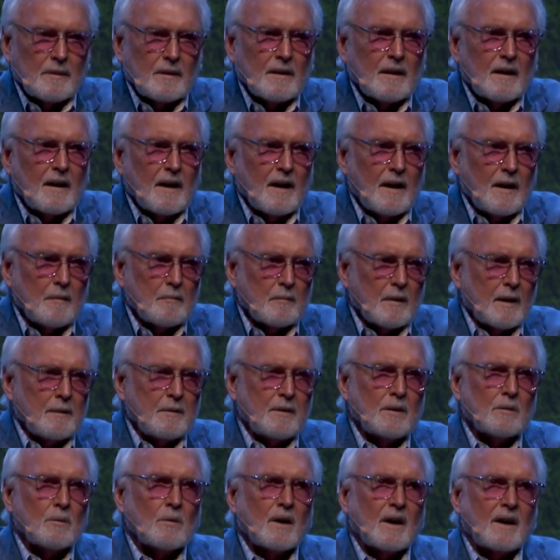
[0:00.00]
And maybe
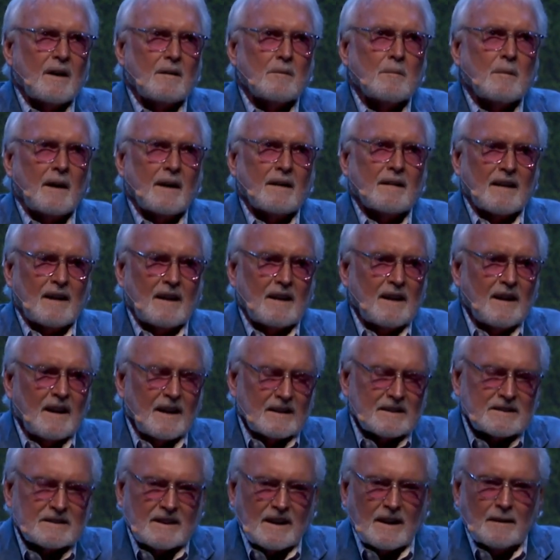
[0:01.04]
you're ready to make that next
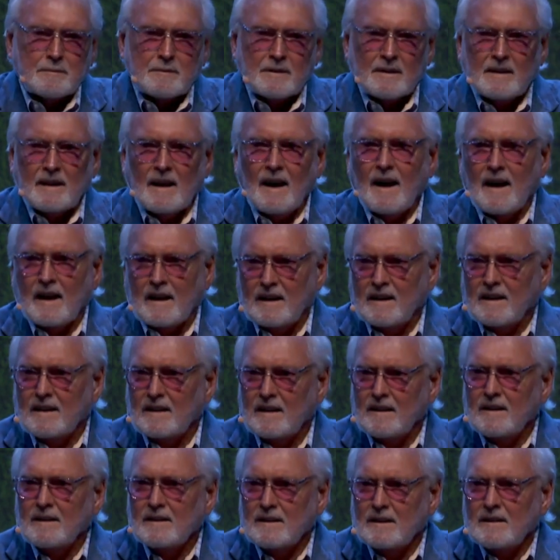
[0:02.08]
step today.
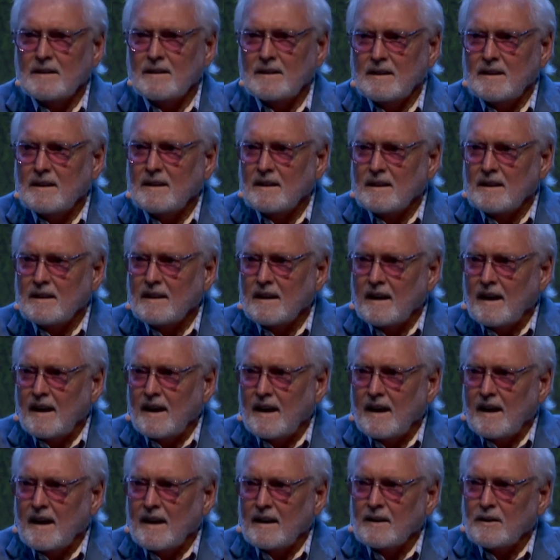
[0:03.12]

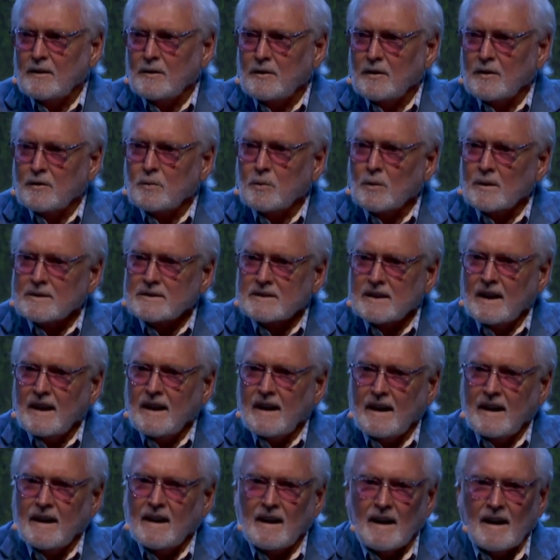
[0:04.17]
And you just want to say,
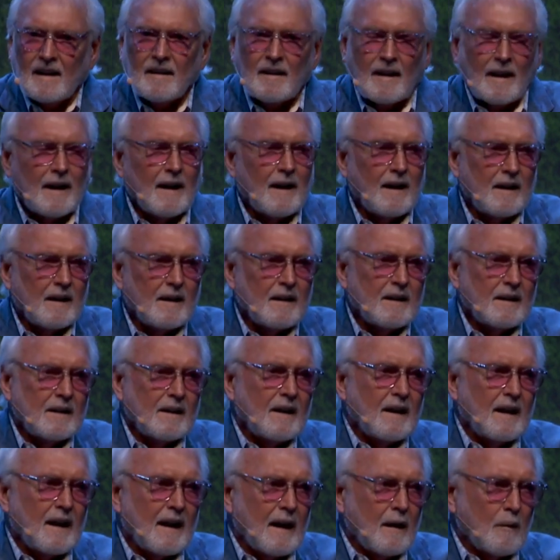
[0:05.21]
hey,
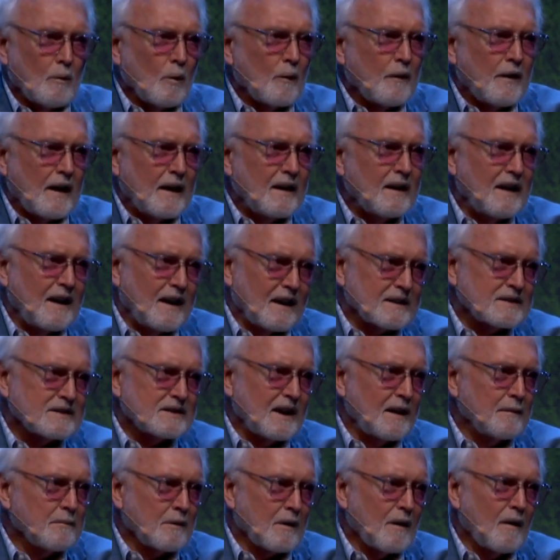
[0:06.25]
I want that next
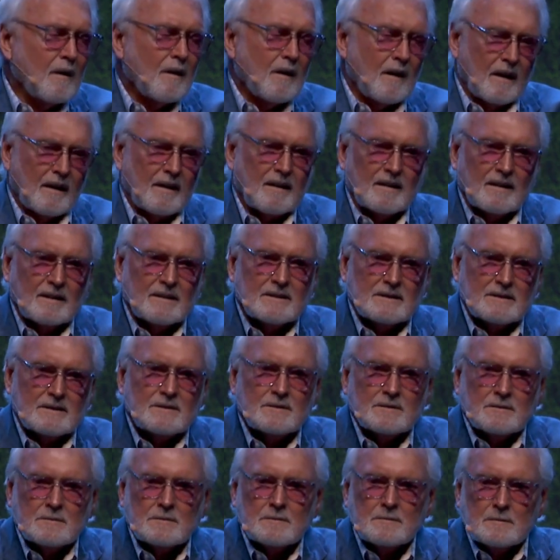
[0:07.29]
step card.
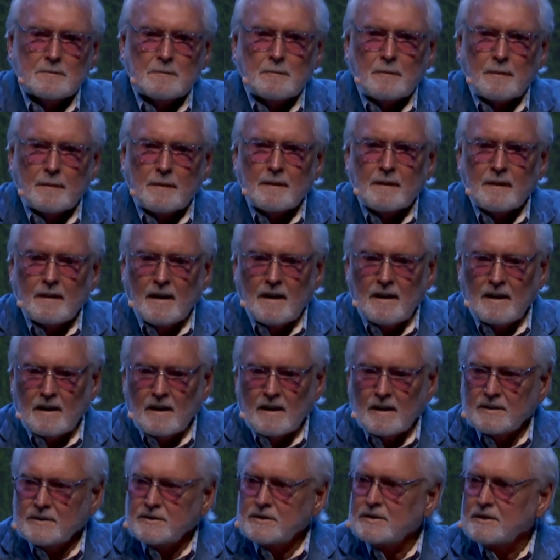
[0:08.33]
And uh,
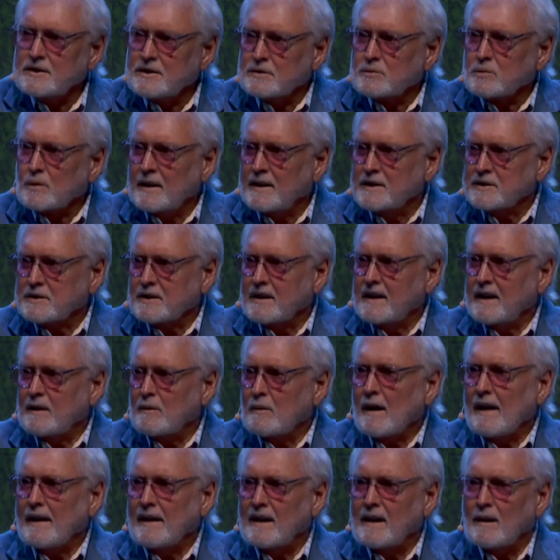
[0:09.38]
just raise your hand
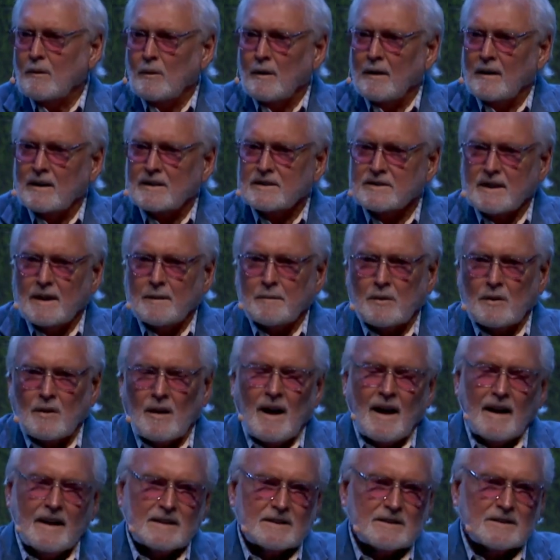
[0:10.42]
right now, whether accept
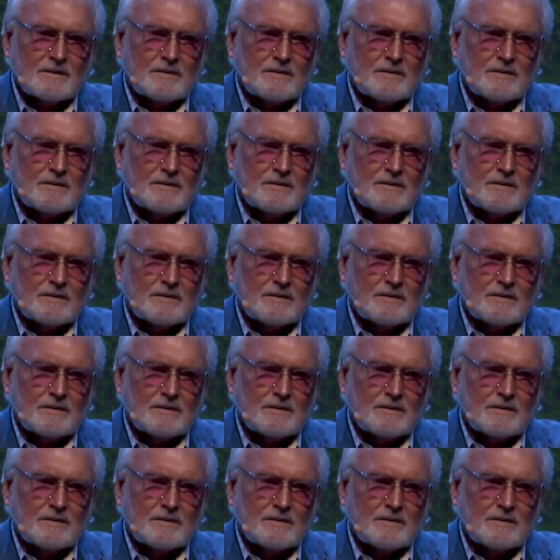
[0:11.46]
Christ,